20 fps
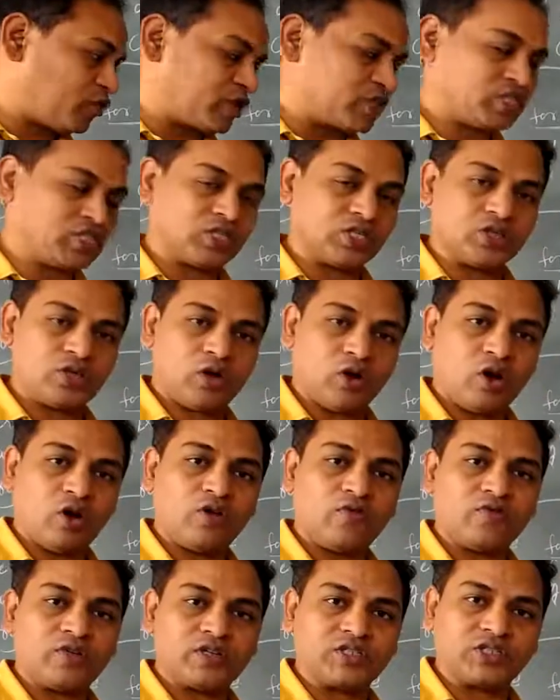friction
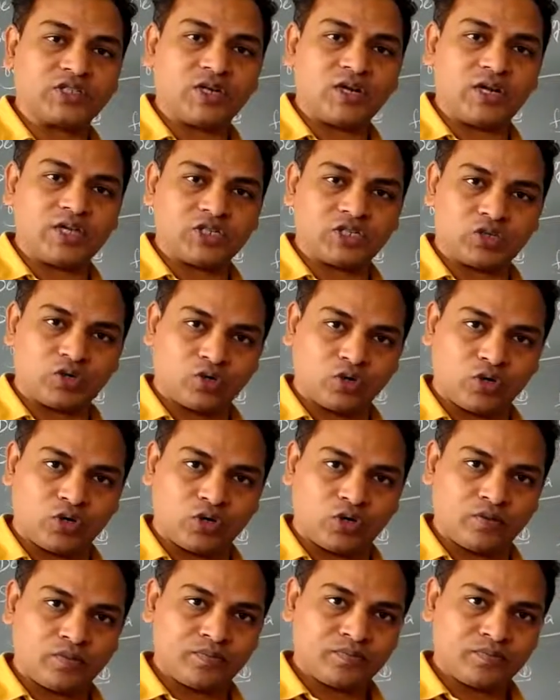or frictionless road.